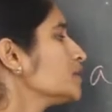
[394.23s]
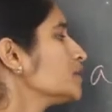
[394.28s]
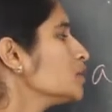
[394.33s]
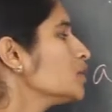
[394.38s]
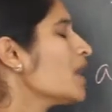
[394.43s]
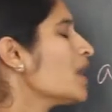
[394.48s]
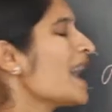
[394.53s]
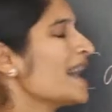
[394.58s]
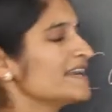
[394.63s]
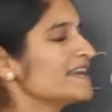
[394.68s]
2
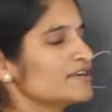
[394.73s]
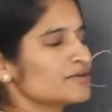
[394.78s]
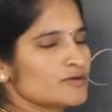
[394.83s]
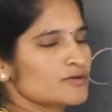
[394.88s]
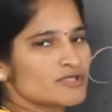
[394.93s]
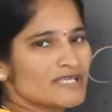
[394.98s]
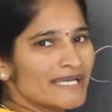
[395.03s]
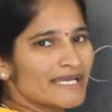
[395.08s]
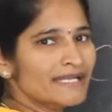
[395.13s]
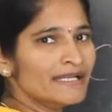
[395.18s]

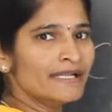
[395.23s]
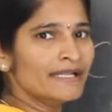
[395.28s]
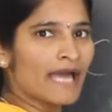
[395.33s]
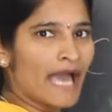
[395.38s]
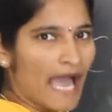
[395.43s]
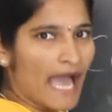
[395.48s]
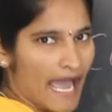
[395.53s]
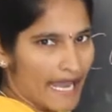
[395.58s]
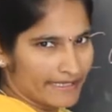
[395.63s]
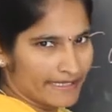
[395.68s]
hydrogen
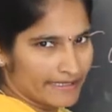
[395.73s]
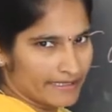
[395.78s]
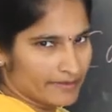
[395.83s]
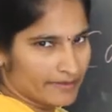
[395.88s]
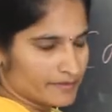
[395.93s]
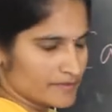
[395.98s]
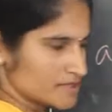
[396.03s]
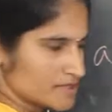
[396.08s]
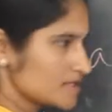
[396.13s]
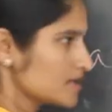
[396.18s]

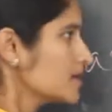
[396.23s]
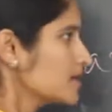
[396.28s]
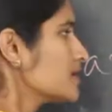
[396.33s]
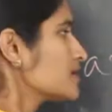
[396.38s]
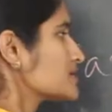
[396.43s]
atoms.